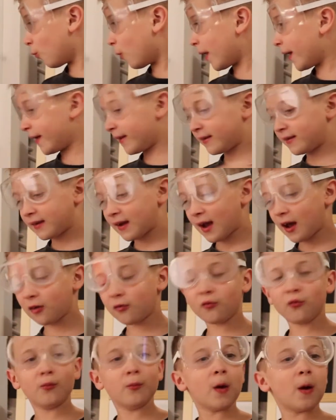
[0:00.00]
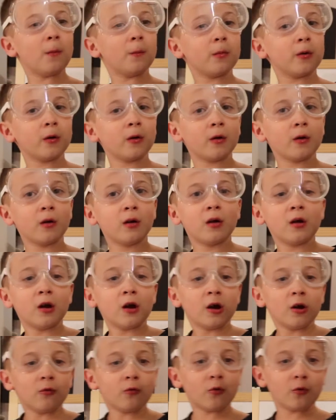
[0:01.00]
Wait, Dad, remember?
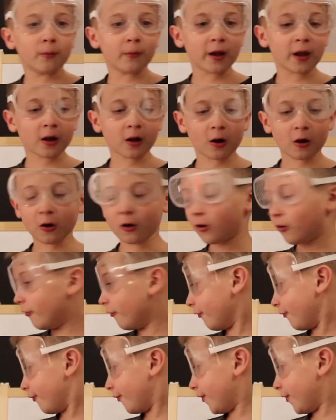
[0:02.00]
We'll make our own